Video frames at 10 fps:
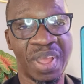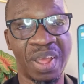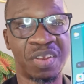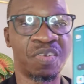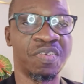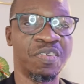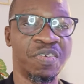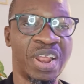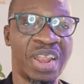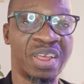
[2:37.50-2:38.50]
It
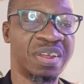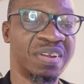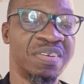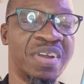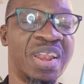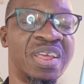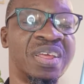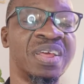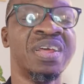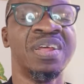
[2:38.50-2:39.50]
really
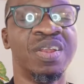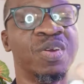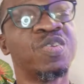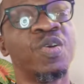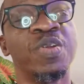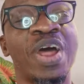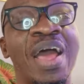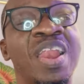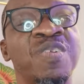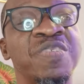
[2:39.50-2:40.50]
looks good. I
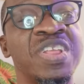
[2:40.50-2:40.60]
love